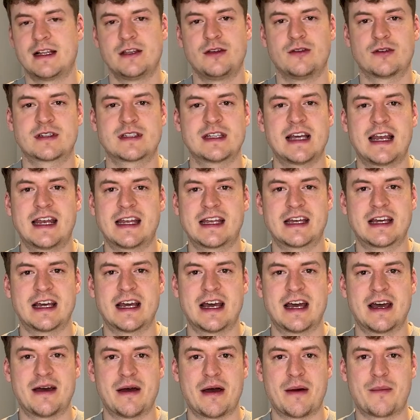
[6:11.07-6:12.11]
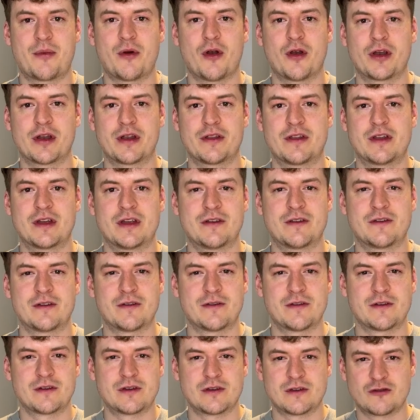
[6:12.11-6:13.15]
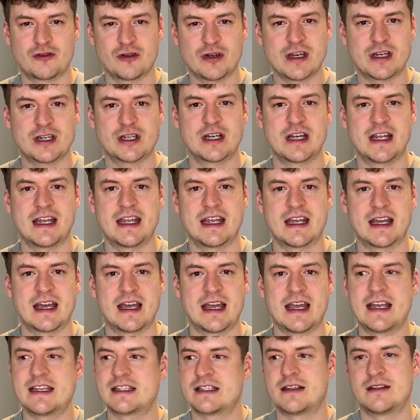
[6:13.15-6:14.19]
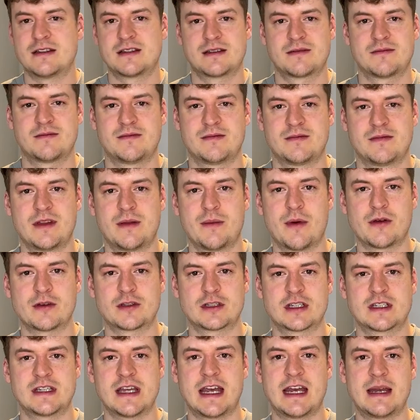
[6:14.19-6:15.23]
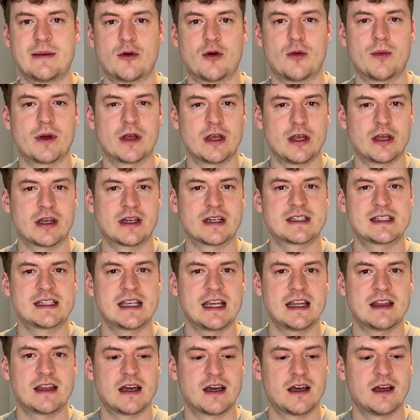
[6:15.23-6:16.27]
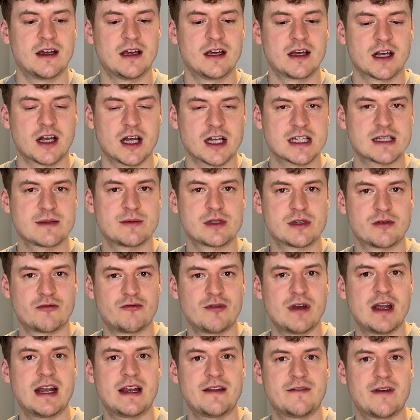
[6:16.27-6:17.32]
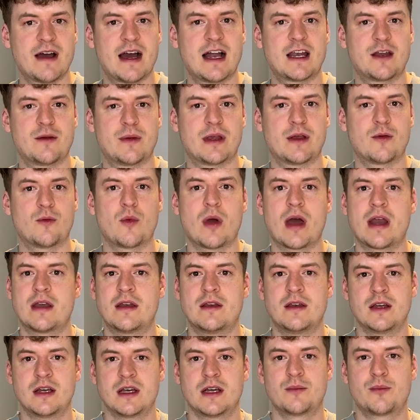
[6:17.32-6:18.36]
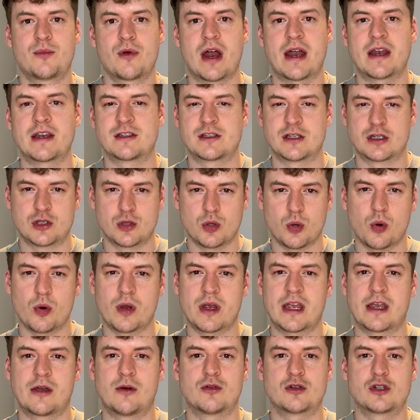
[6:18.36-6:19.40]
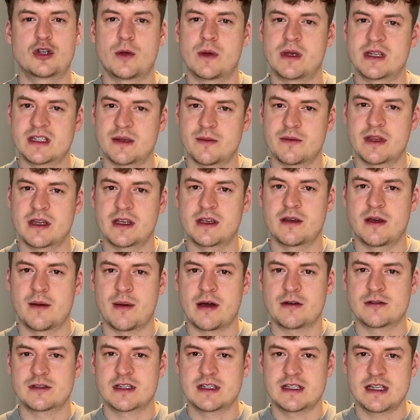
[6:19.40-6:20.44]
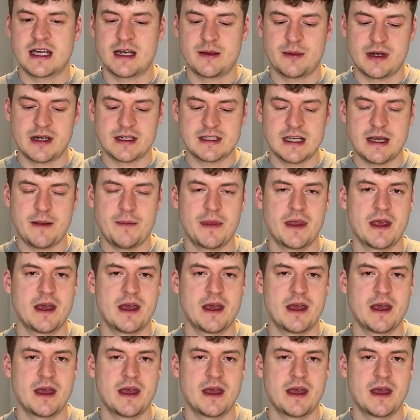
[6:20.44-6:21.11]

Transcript: selling a product that traditionally isn't the most sustainable, but you can see that customers are really valuing when brands are talking or doing something about sustainability.